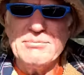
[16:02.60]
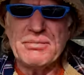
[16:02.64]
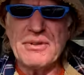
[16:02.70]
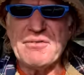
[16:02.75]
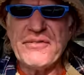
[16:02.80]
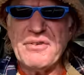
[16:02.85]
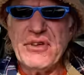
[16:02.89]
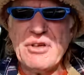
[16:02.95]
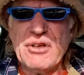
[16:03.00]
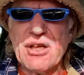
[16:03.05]

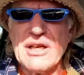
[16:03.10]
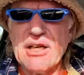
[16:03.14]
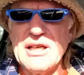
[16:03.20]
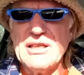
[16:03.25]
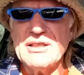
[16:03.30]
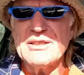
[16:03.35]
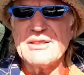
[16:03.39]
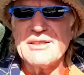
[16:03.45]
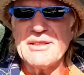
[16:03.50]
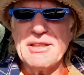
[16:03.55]
before I go
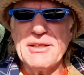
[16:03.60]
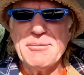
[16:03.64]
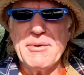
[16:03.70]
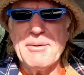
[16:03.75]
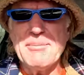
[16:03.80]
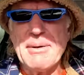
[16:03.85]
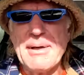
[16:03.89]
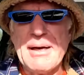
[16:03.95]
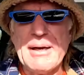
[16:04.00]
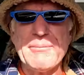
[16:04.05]
and see
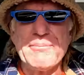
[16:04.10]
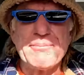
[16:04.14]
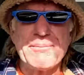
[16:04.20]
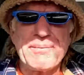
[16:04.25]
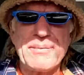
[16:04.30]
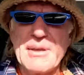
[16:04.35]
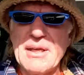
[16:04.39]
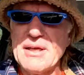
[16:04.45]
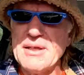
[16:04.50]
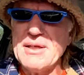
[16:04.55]
my
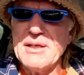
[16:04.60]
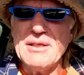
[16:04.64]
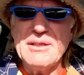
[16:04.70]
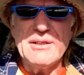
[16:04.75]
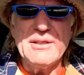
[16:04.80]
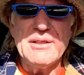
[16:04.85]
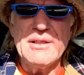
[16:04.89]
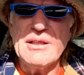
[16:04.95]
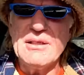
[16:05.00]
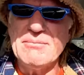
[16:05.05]
mum, and
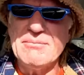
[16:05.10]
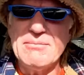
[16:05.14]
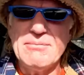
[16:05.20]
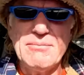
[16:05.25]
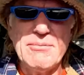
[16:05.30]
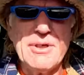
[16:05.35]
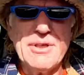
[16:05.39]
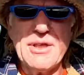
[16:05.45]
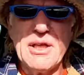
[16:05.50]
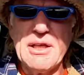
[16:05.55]
then
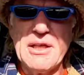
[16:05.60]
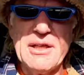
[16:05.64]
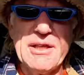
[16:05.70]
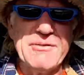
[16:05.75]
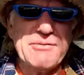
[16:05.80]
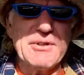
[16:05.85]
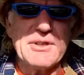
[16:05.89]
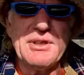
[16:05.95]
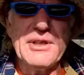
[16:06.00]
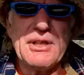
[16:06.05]
um, when I
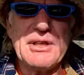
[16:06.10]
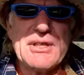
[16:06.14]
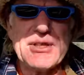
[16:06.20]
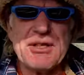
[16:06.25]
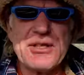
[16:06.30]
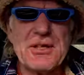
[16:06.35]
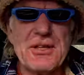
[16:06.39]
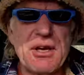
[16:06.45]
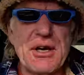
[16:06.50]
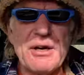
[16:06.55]
leave the
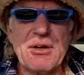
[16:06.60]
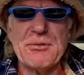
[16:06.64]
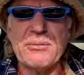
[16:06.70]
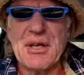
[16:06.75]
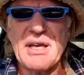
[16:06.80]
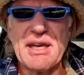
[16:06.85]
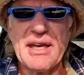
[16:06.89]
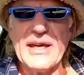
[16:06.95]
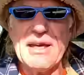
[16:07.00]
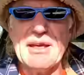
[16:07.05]
nursing home,
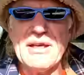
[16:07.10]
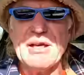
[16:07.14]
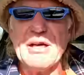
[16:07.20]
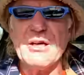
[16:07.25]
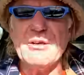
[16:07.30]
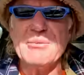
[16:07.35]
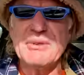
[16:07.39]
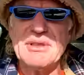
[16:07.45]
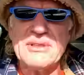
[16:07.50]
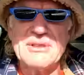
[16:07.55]
the care
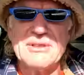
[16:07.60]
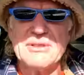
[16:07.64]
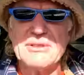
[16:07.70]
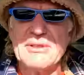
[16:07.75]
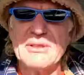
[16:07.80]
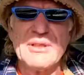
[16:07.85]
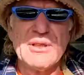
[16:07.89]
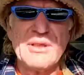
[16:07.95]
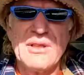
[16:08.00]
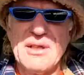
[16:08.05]
home, it's
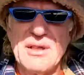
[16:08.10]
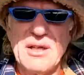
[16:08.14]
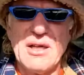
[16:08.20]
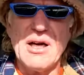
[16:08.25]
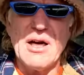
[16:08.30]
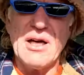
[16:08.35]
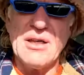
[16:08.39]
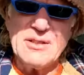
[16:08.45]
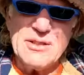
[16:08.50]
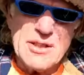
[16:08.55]

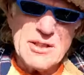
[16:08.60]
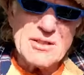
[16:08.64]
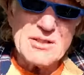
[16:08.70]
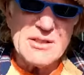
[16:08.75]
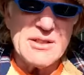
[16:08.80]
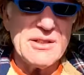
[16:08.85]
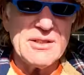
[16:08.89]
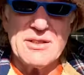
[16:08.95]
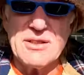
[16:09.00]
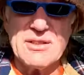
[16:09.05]
I just
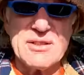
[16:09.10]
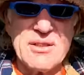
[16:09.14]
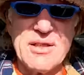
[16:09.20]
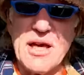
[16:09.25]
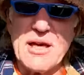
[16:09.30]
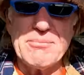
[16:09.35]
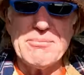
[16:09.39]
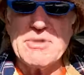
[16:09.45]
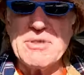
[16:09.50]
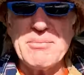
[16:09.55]
it just
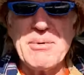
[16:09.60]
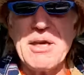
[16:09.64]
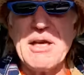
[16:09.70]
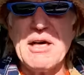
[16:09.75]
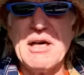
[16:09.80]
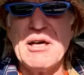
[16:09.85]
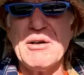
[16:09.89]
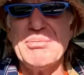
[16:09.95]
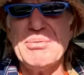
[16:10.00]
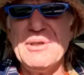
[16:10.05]
numbs me
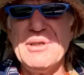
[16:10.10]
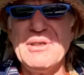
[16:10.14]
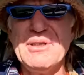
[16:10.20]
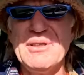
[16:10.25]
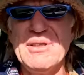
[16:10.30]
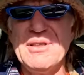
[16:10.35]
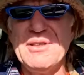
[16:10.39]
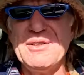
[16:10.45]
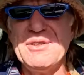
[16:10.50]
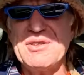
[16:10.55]
up. It,
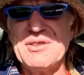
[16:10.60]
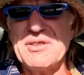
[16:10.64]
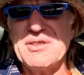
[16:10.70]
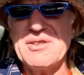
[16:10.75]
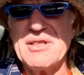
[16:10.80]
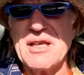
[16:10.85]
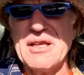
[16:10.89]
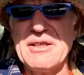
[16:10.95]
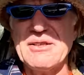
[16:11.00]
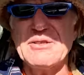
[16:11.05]
it
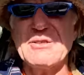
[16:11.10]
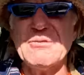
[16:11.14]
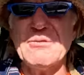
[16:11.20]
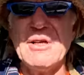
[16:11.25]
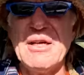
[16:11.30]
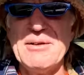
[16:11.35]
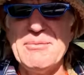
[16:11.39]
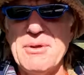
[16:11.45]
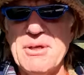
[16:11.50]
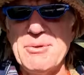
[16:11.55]
just takes
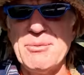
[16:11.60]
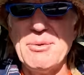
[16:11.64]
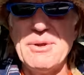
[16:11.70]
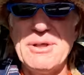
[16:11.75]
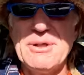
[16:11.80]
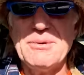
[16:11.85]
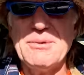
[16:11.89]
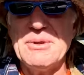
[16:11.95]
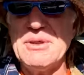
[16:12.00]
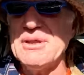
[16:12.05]
away my
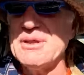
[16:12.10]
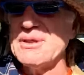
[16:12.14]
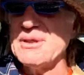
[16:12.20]
will